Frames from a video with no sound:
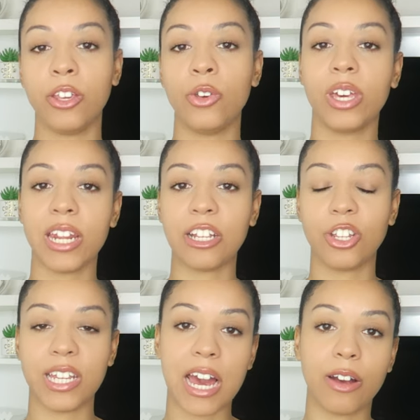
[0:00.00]
you can
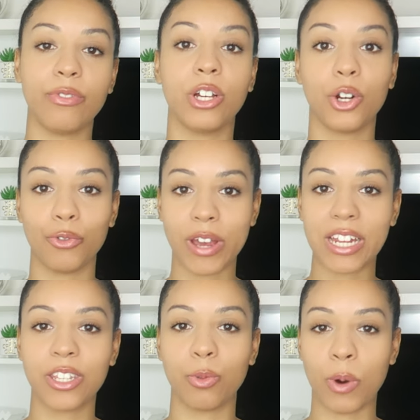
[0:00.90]
actually have the
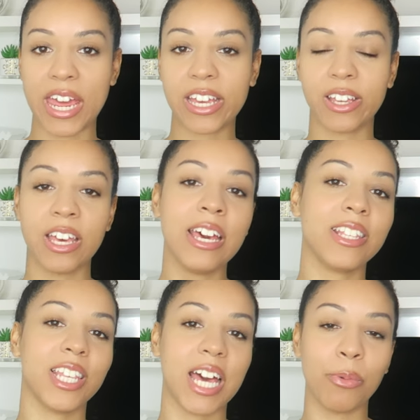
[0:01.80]
correct weight
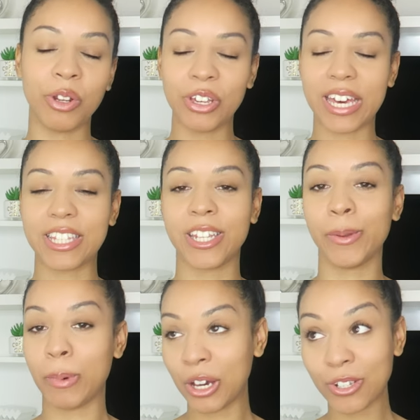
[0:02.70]
so that when you get to
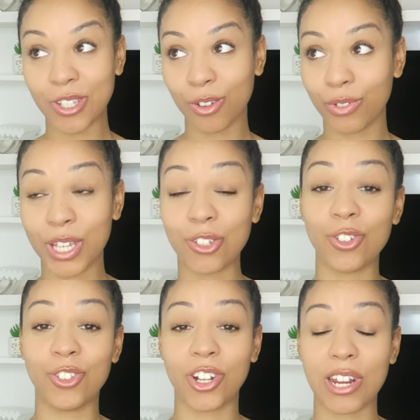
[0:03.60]
the post
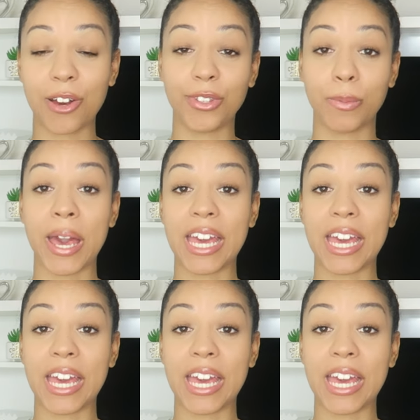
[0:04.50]
office, you don't have to